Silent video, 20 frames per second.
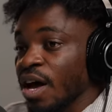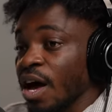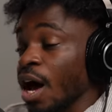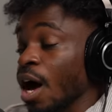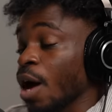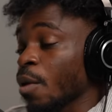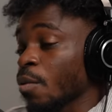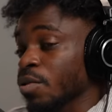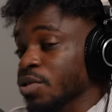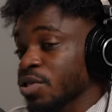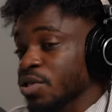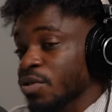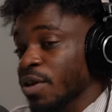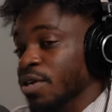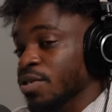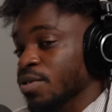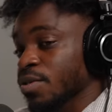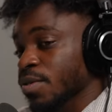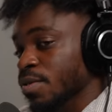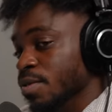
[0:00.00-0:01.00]
I once tried
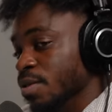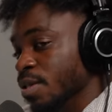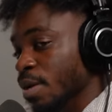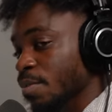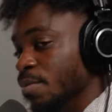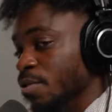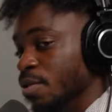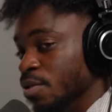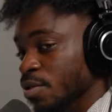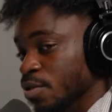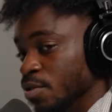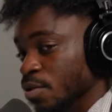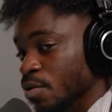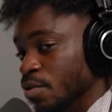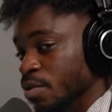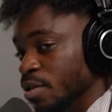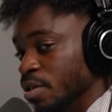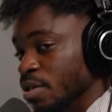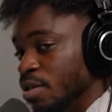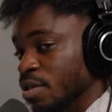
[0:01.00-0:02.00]
to double into
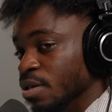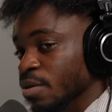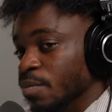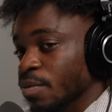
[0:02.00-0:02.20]
coding,